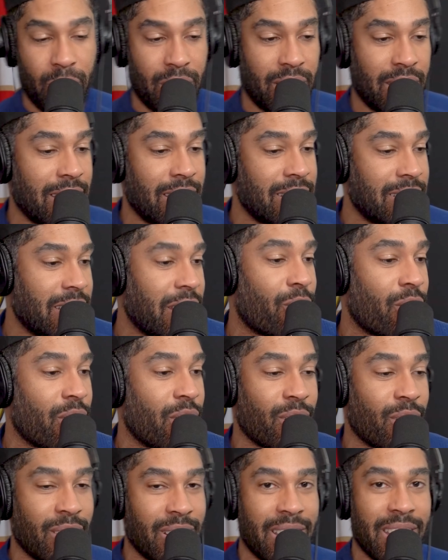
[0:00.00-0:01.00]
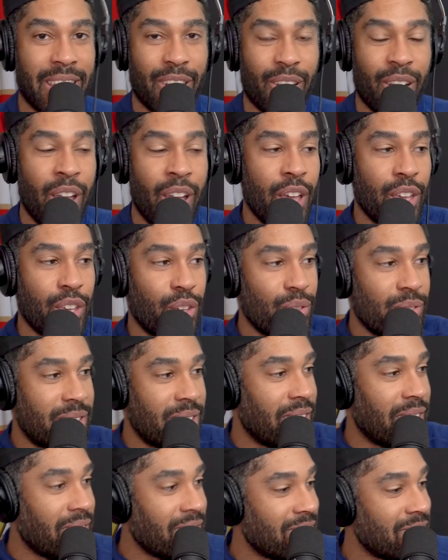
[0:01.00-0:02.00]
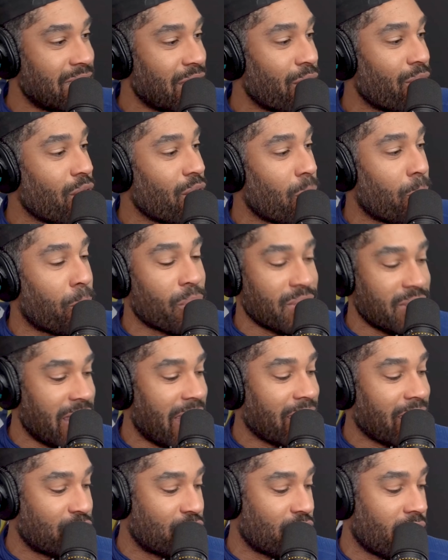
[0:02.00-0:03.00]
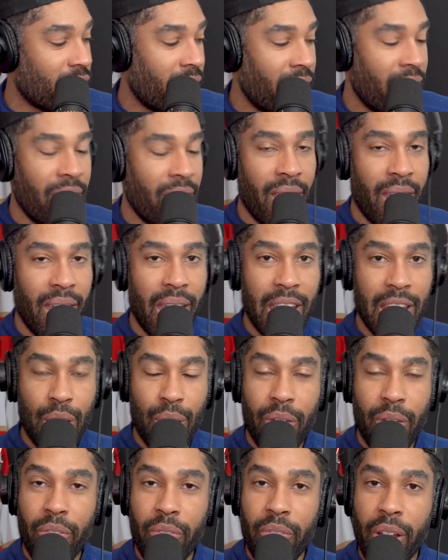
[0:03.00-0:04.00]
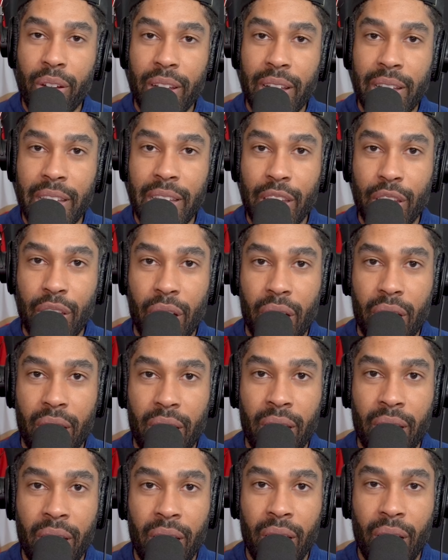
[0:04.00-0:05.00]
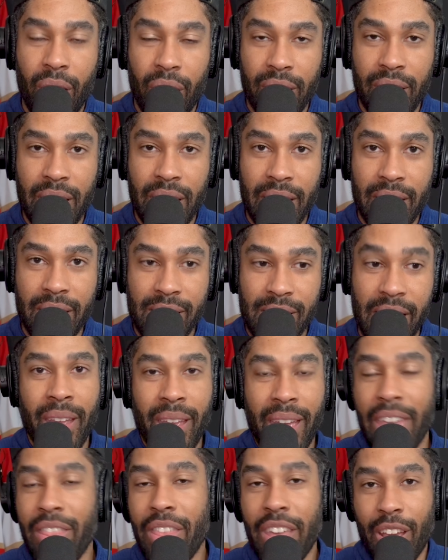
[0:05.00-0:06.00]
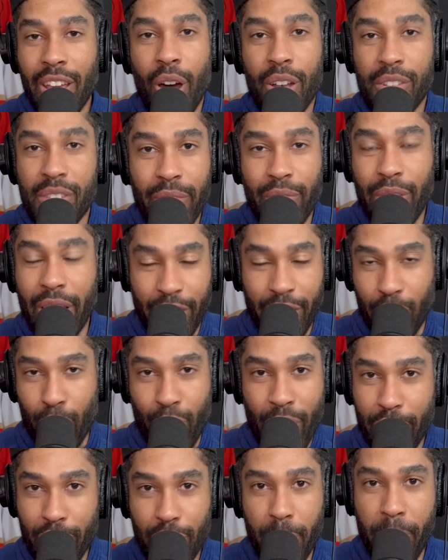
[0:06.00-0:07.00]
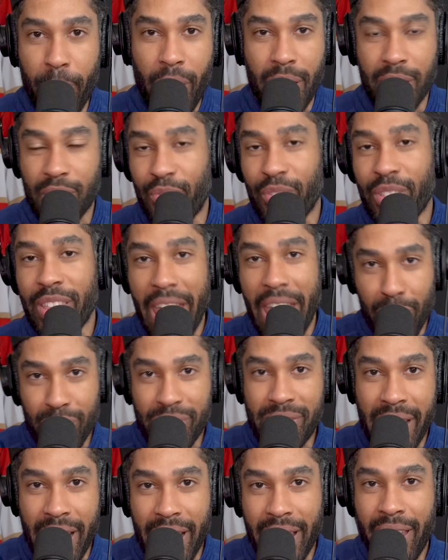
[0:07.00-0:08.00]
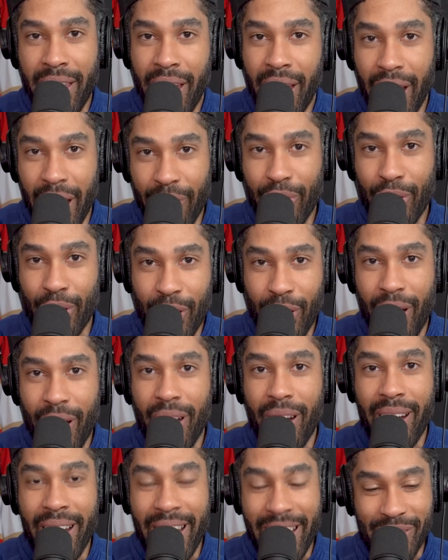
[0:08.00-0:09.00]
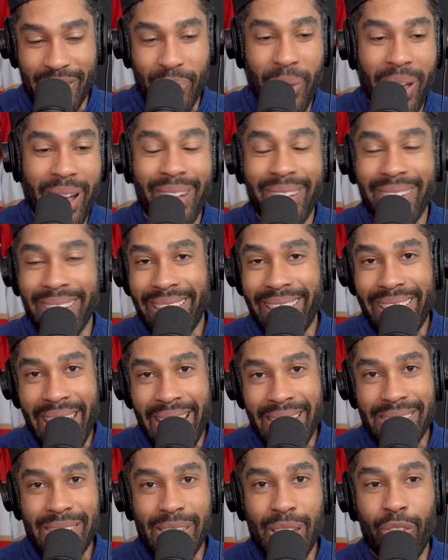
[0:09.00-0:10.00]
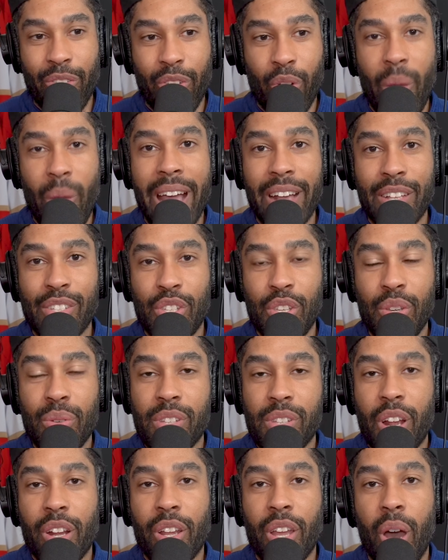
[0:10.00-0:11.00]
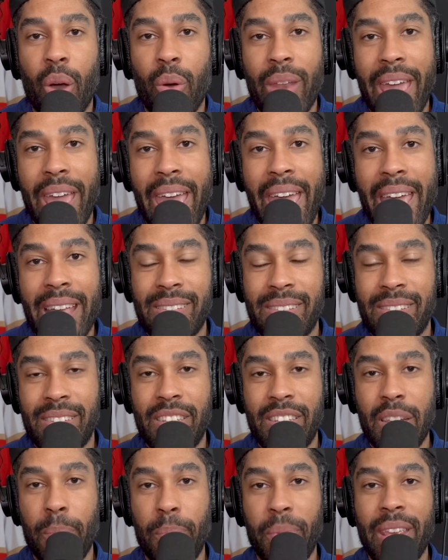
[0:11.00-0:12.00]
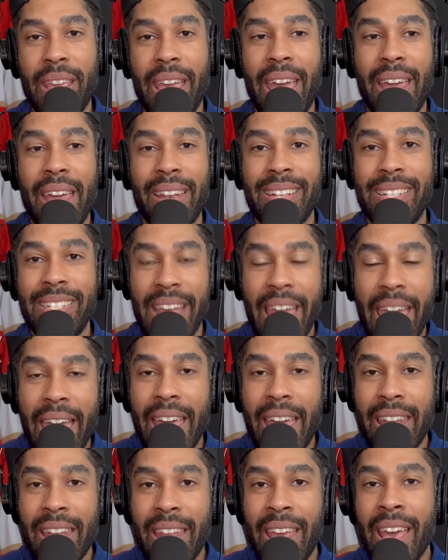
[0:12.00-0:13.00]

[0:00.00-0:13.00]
the Interior Cleaner, use the Interior Protector, and you have a very clean car on the inside. And they also have like the regular products for the outside of your car as well. Get Silver Wax. Use our code SDPN10